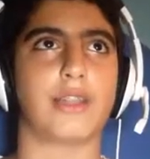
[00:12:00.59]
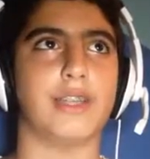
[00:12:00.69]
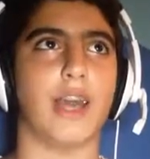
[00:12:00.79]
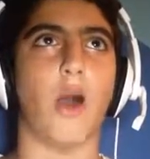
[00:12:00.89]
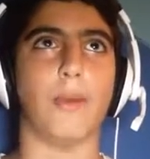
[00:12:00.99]

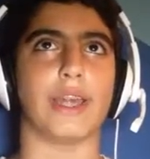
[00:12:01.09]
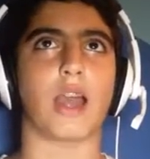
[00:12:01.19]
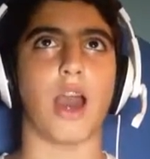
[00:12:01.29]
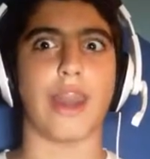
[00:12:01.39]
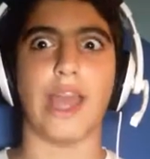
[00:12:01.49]
Oh my god,
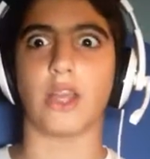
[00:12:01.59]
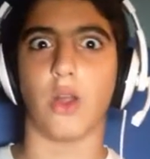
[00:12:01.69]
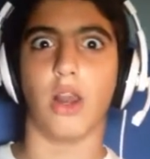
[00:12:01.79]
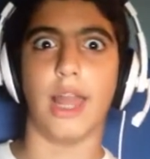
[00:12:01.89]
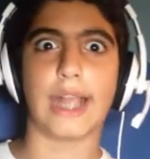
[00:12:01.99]
I
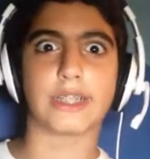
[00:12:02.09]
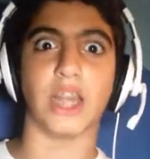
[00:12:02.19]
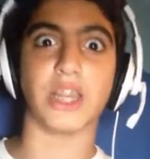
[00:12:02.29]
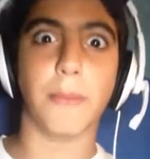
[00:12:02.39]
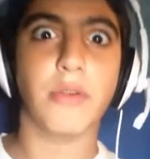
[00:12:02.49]
collected the
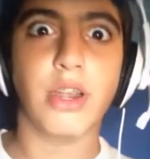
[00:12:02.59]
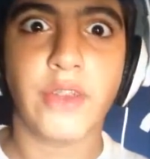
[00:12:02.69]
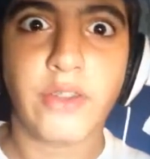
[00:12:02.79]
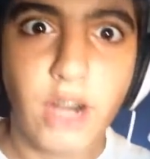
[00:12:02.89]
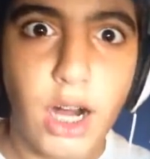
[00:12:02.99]
briefing
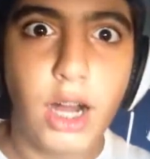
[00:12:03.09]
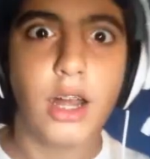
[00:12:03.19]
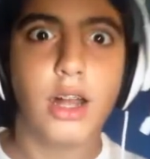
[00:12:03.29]
file.